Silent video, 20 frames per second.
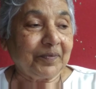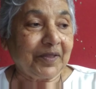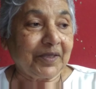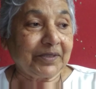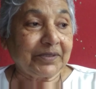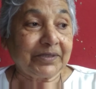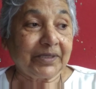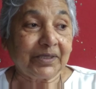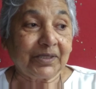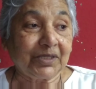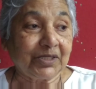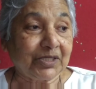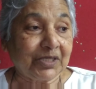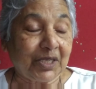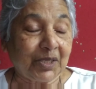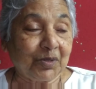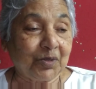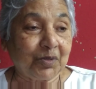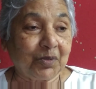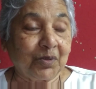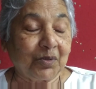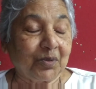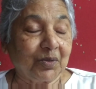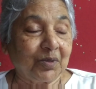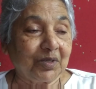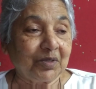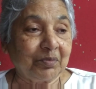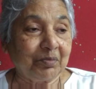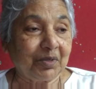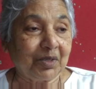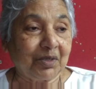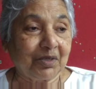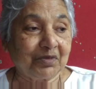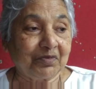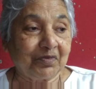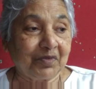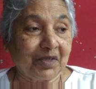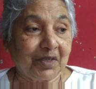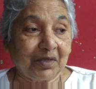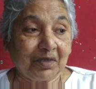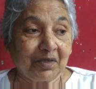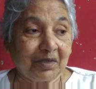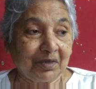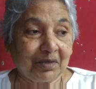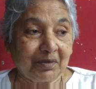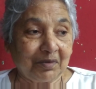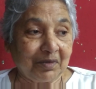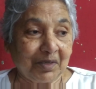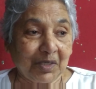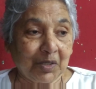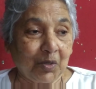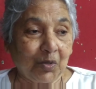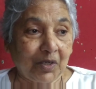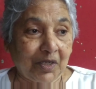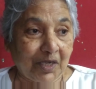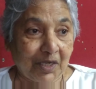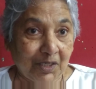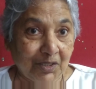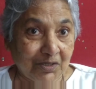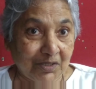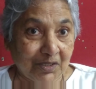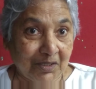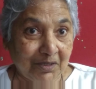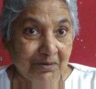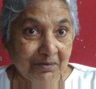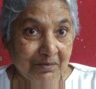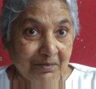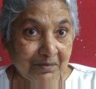I said, "This cannot go on because we go crazy."